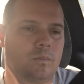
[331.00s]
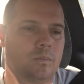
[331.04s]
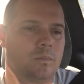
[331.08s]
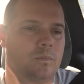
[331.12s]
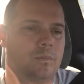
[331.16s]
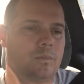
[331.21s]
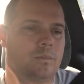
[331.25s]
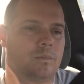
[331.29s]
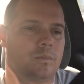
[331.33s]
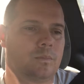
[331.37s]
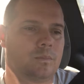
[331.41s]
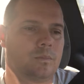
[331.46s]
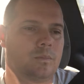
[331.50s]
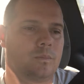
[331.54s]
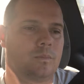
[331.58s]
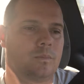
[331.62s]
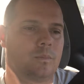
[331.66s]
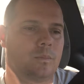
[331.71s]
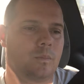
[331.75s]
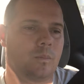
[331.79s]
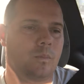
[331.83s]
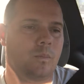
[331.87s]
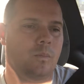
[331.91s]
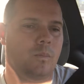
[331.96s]

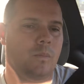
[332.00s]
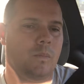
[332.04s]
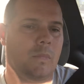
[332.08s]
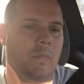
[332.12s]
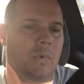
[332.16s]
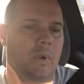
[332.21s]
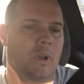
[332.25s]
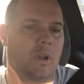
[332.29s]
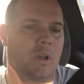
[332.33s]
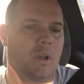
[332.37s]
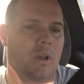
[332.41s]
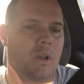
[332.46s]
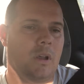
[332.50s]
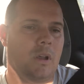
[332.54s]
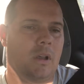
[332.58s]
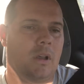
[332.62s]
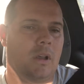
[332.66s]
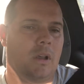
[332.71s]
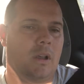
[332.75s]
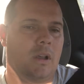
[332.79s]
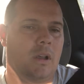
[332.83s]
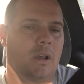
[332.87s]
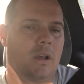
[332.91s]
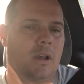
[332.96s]

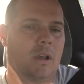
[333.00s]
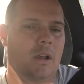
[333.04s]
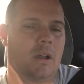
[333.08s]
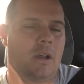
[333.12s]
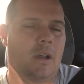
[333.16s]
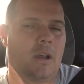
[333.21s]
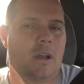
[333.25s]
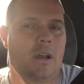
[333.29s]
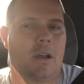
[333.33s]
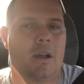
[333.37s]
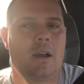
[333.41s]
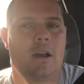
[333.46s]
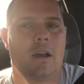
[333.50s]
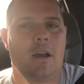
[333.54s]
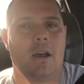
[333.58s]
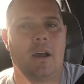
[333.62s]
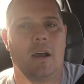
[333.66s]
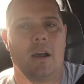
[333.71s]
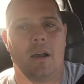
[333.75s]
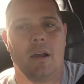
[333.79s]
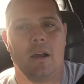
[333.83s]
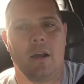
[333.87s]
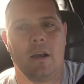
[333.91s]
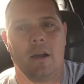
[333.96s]

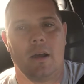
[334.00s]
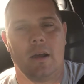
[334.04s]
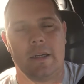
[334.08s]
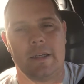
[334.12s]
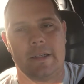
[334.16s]
Nothing is said.